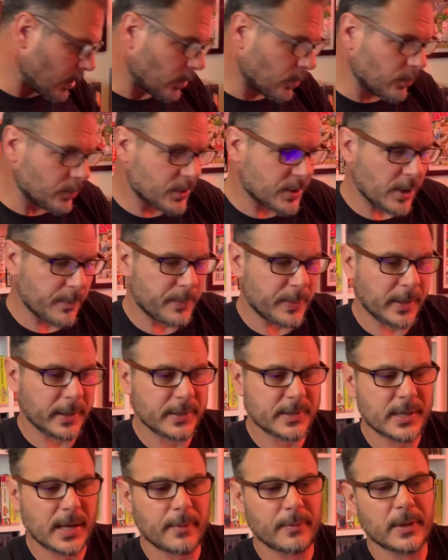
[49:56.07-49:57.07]
Also
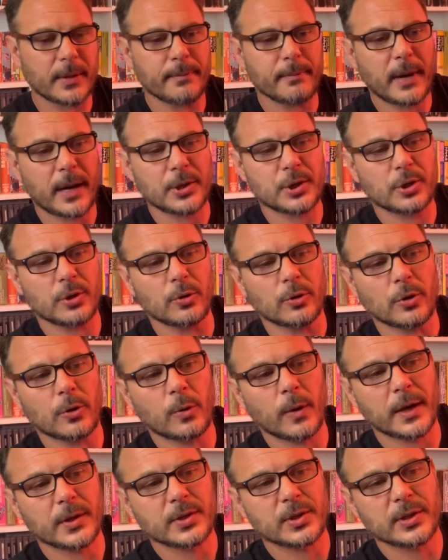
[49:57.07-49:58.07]
picked up the Magical
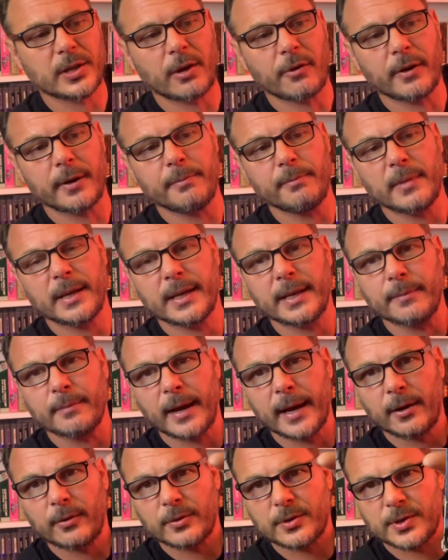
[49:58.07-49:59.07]
Quest starring Mickey
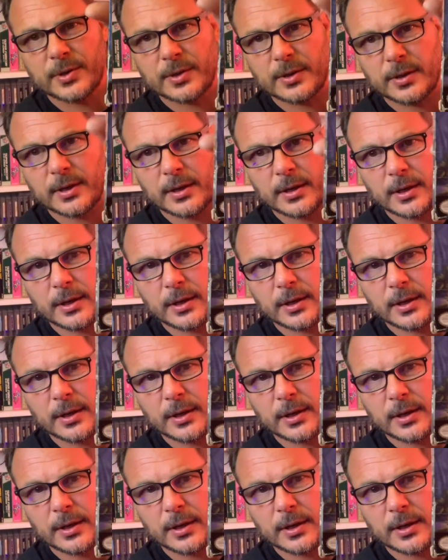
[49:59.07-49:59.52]
Mouse.